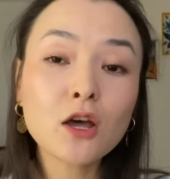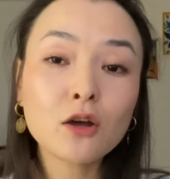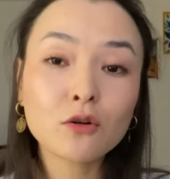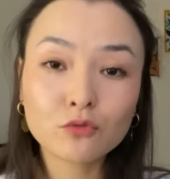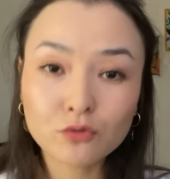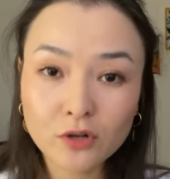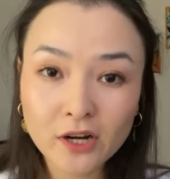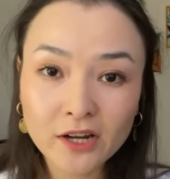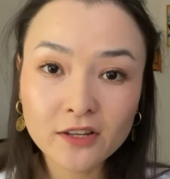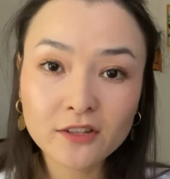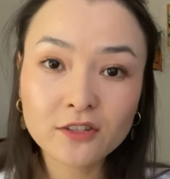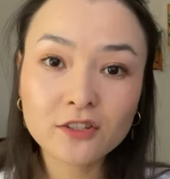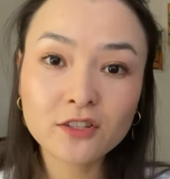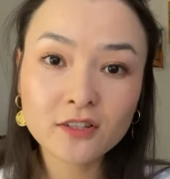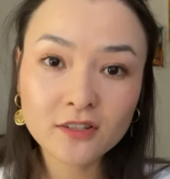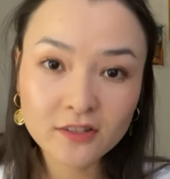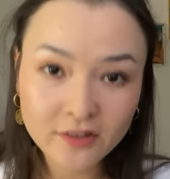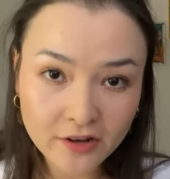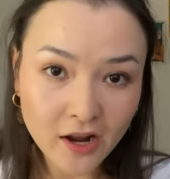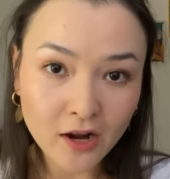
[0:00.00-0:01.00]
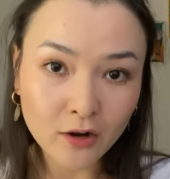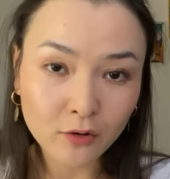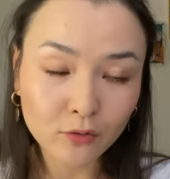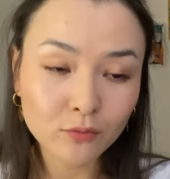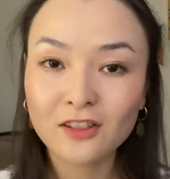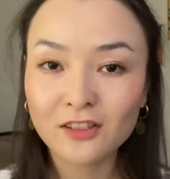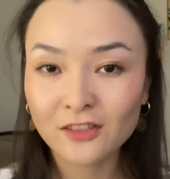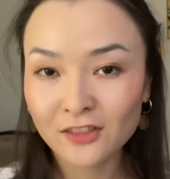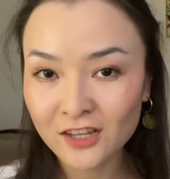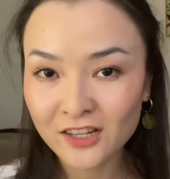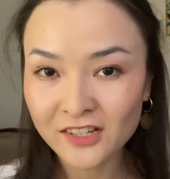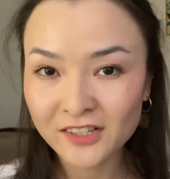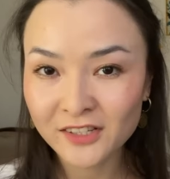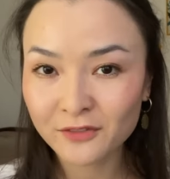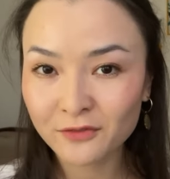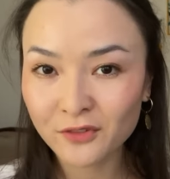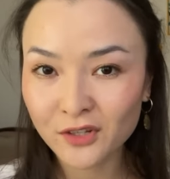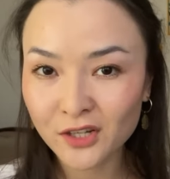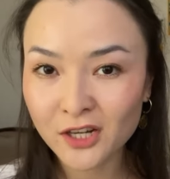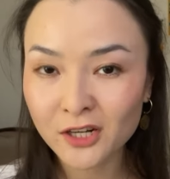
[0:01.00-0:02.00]
right now. This
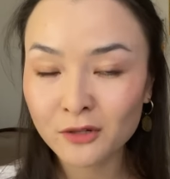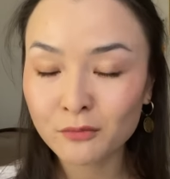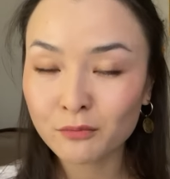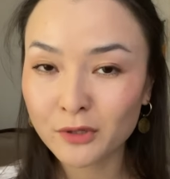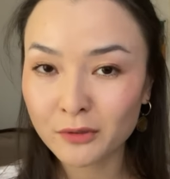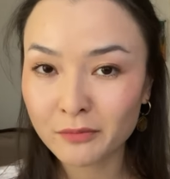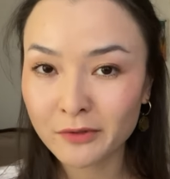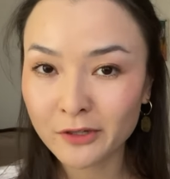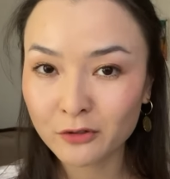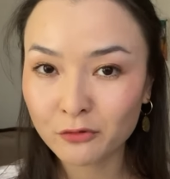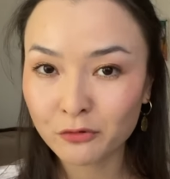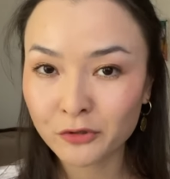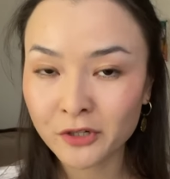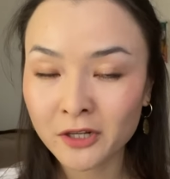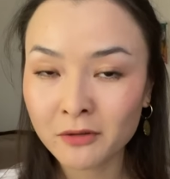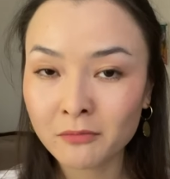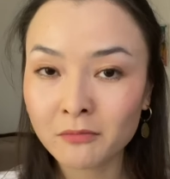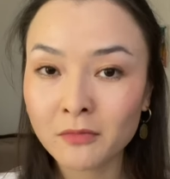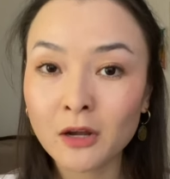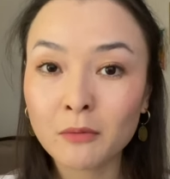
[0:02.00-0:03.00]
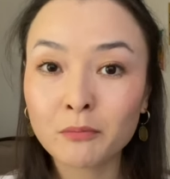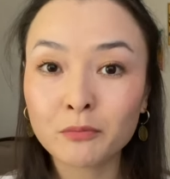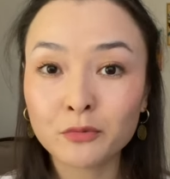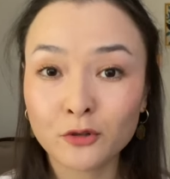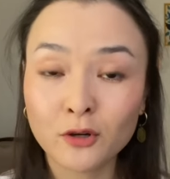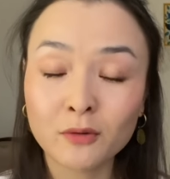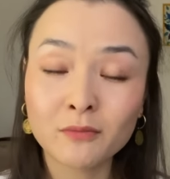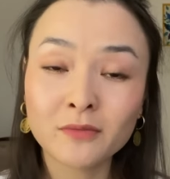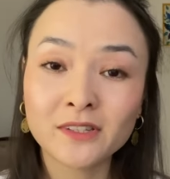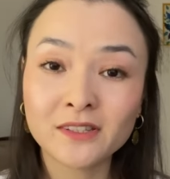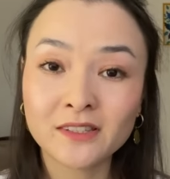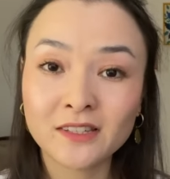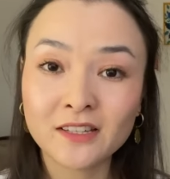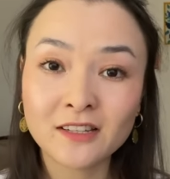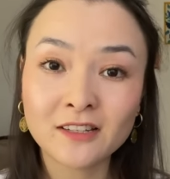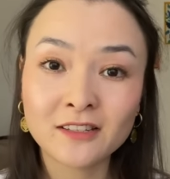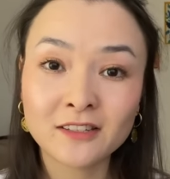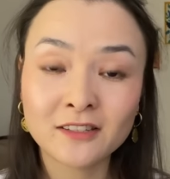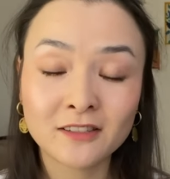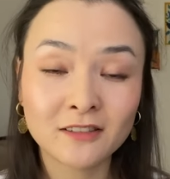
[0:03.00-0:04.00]
vegan BB cream
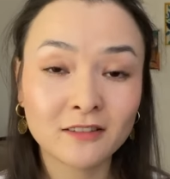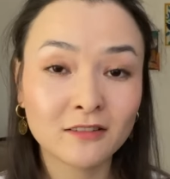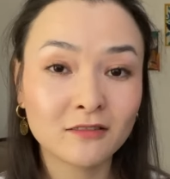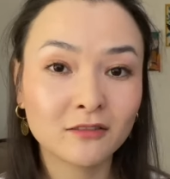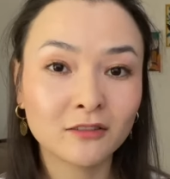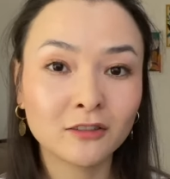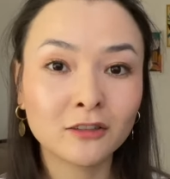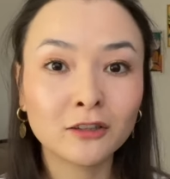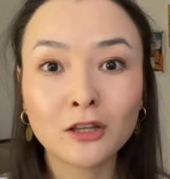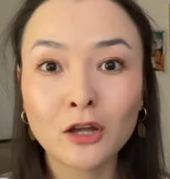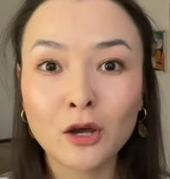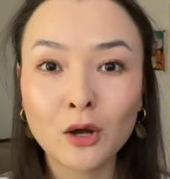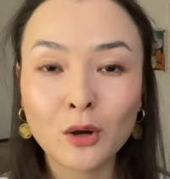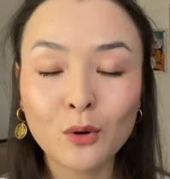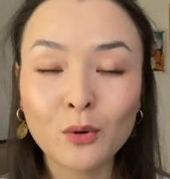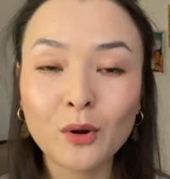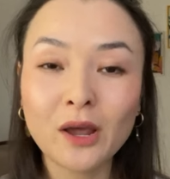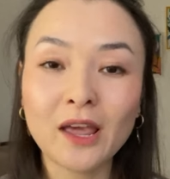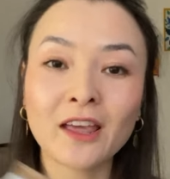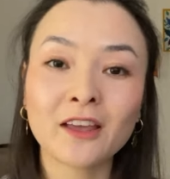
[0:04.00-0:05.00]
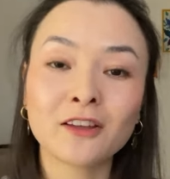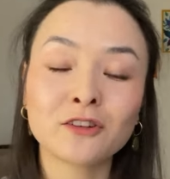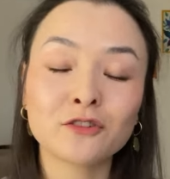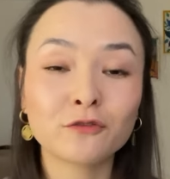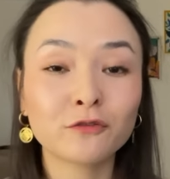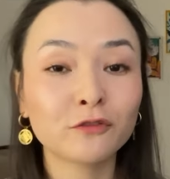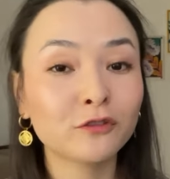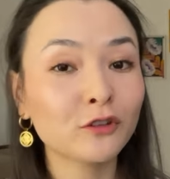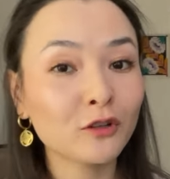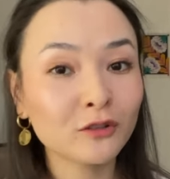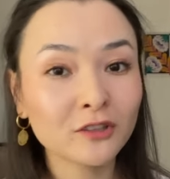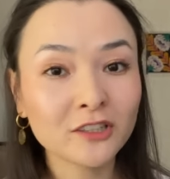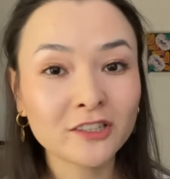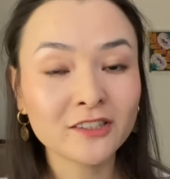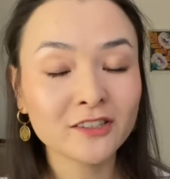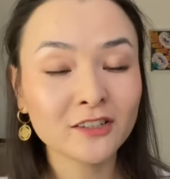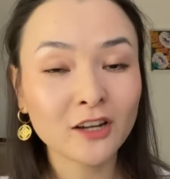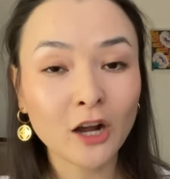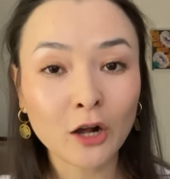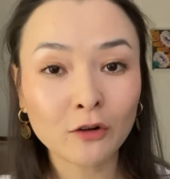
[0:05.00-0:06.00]
promises glow and
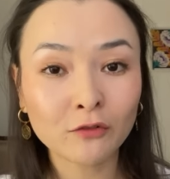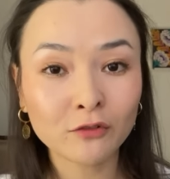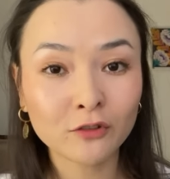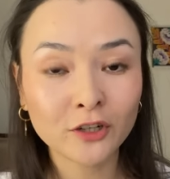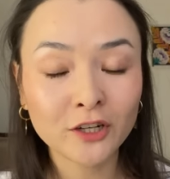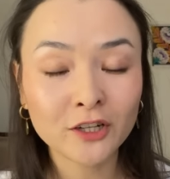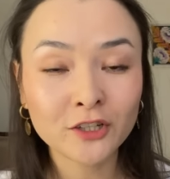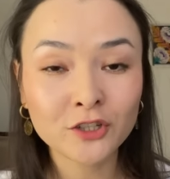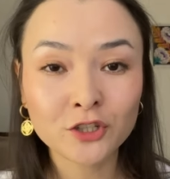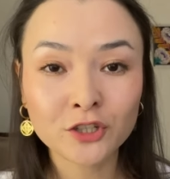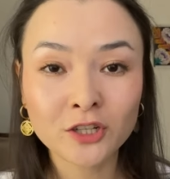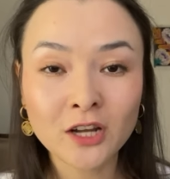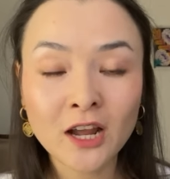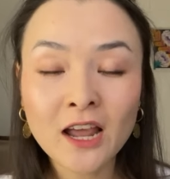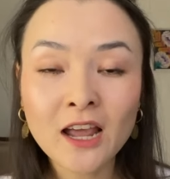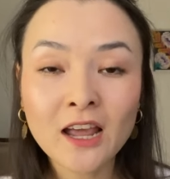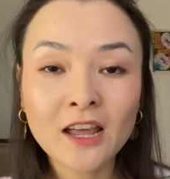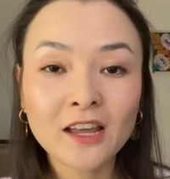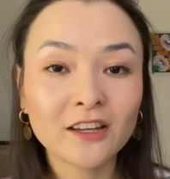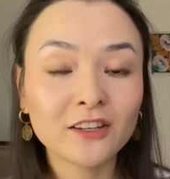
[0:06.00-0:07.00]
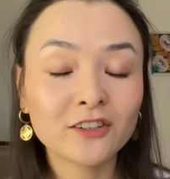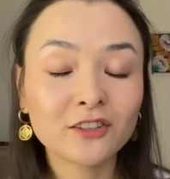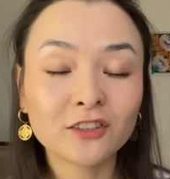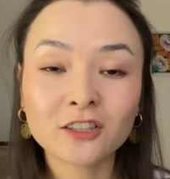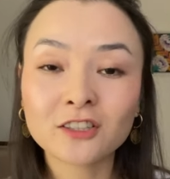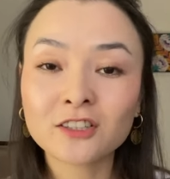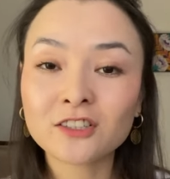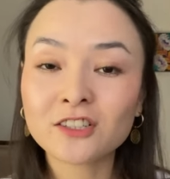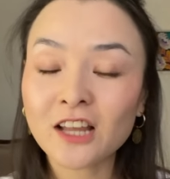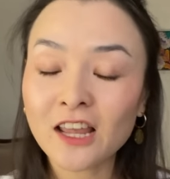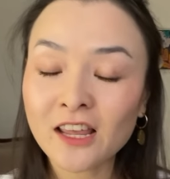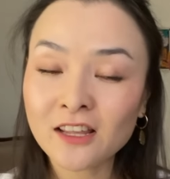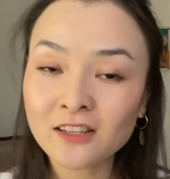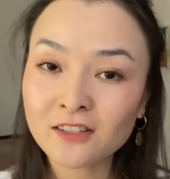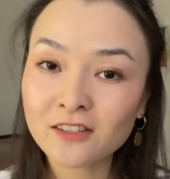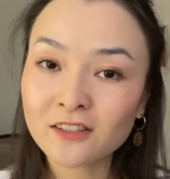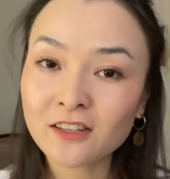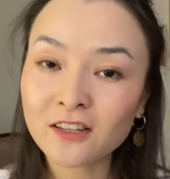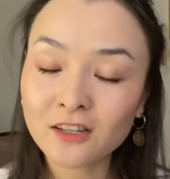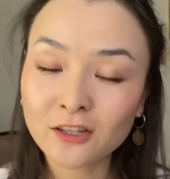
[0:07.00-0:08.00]
flawless coverage. It
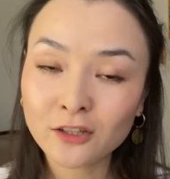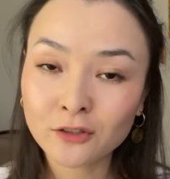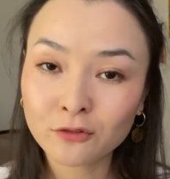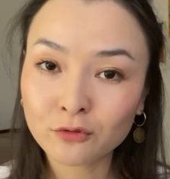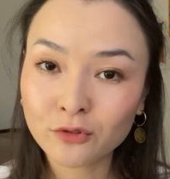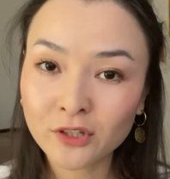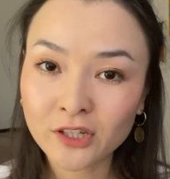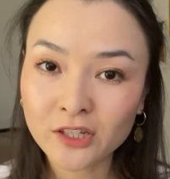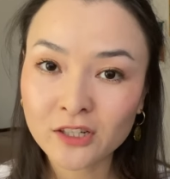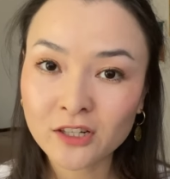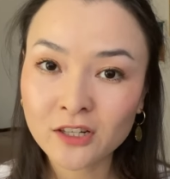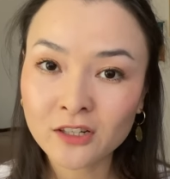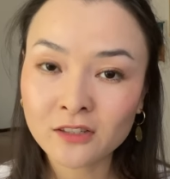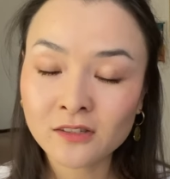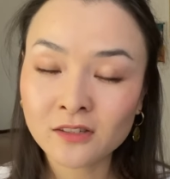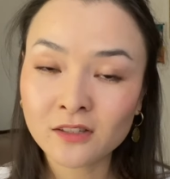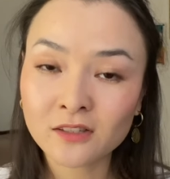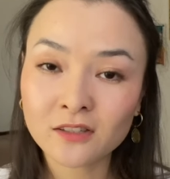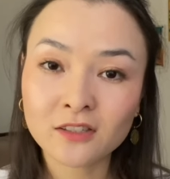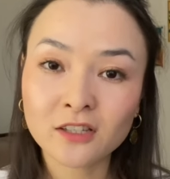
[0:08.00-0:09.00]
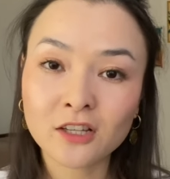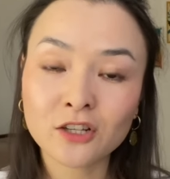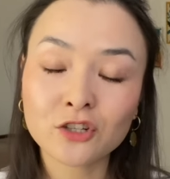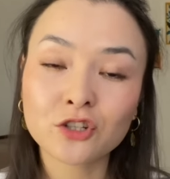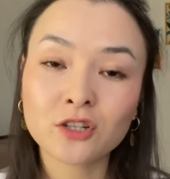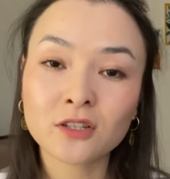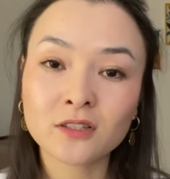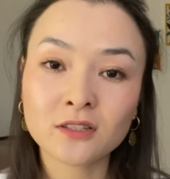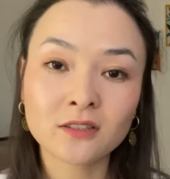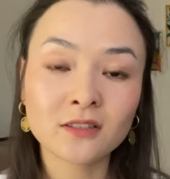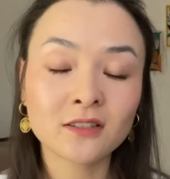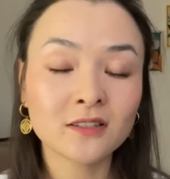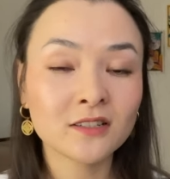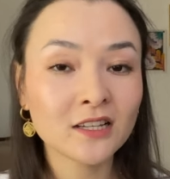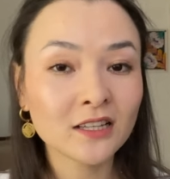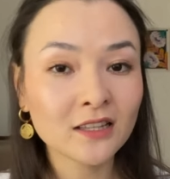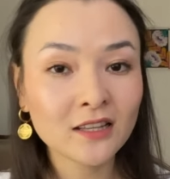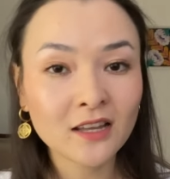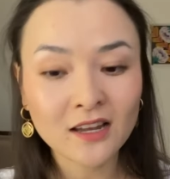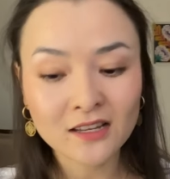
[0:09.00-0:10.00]
contains the ingredients such as
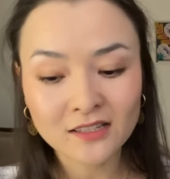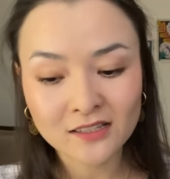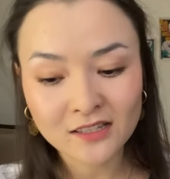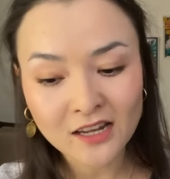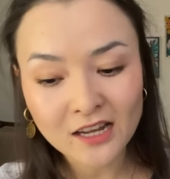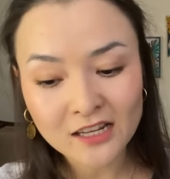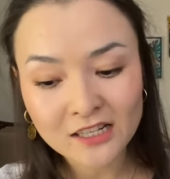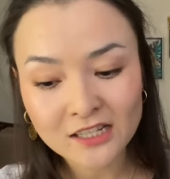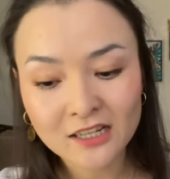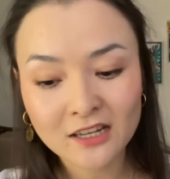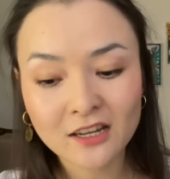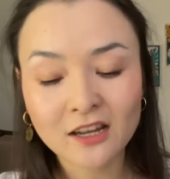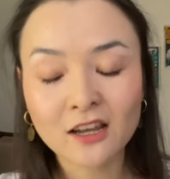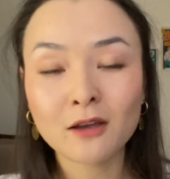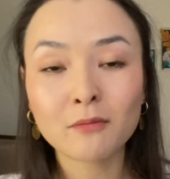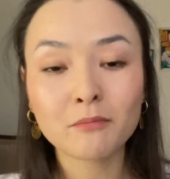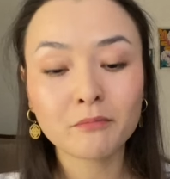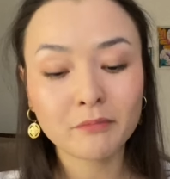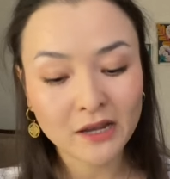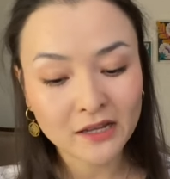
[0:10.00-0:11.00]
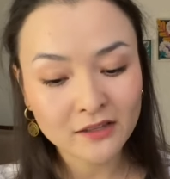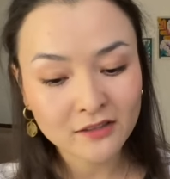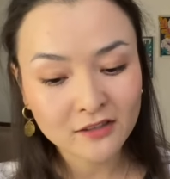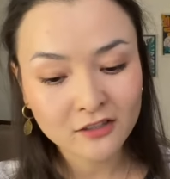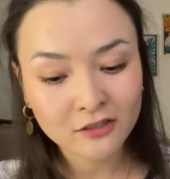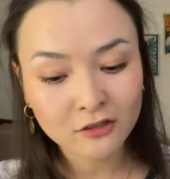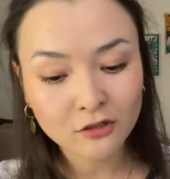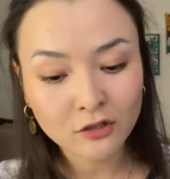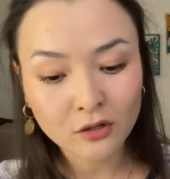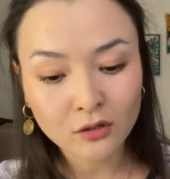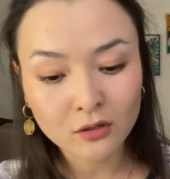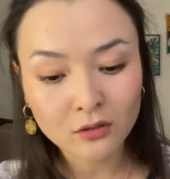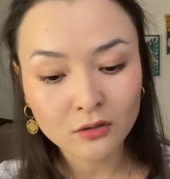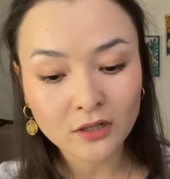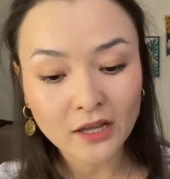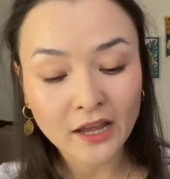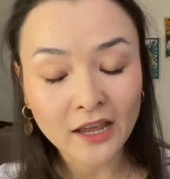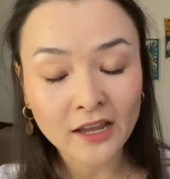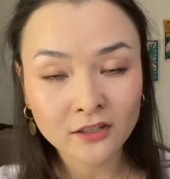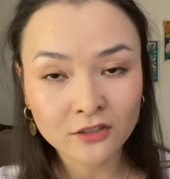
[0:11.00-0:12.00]
Centella asiatica, panthenol
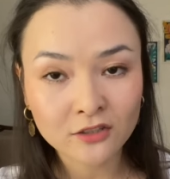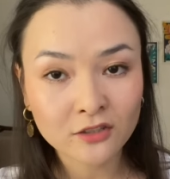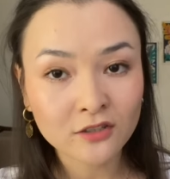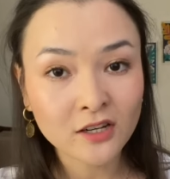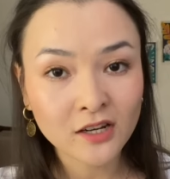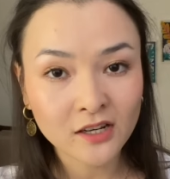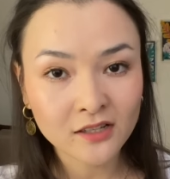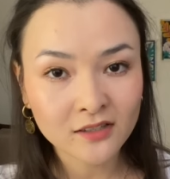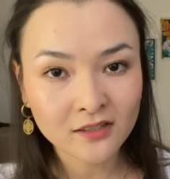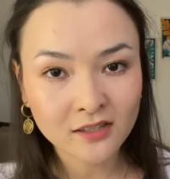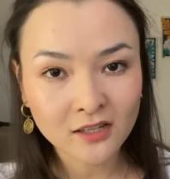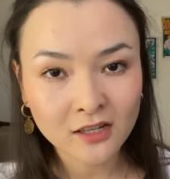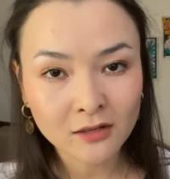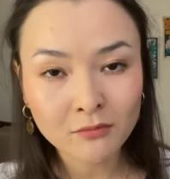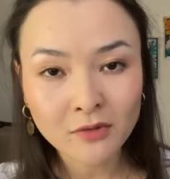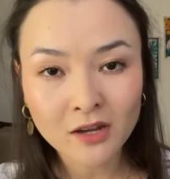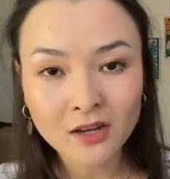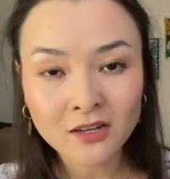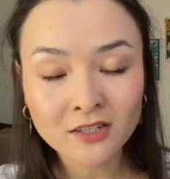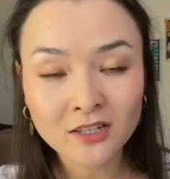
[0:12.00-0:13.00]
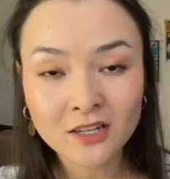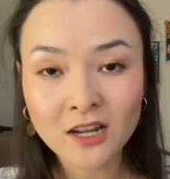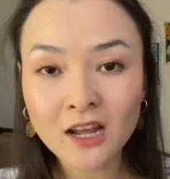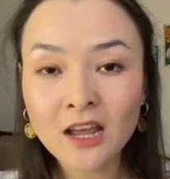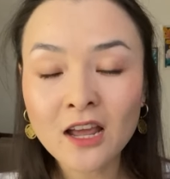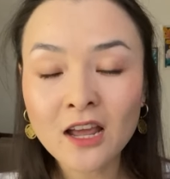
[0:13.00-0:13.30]
and niacinamide.